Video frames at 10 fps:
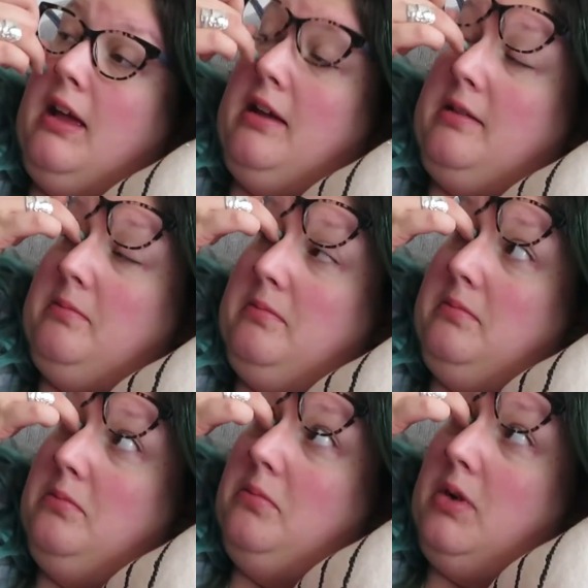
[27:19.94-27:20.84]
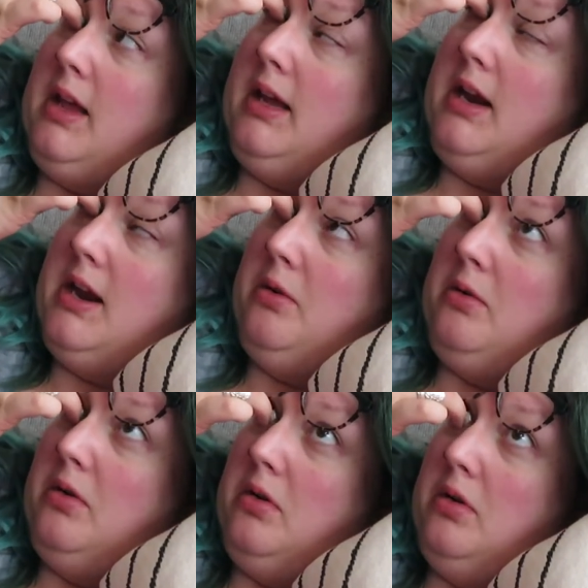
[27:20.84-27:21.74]
Like, you
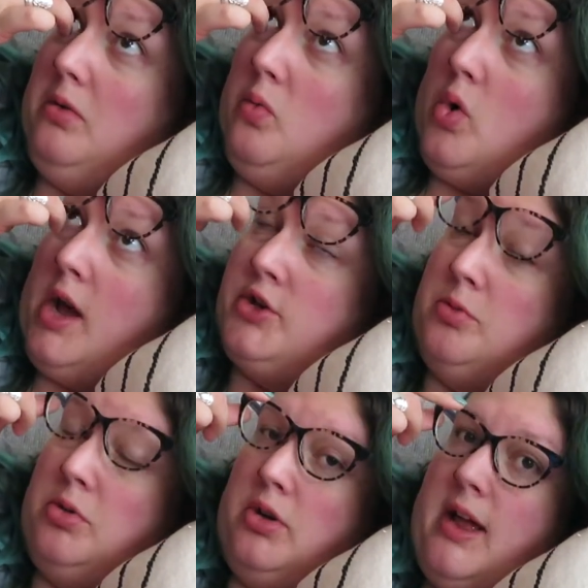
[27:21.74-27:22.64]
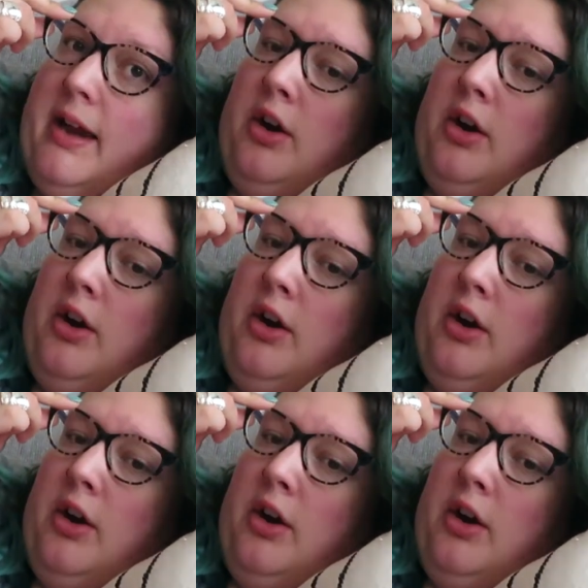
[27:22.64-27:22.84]
know, watchable.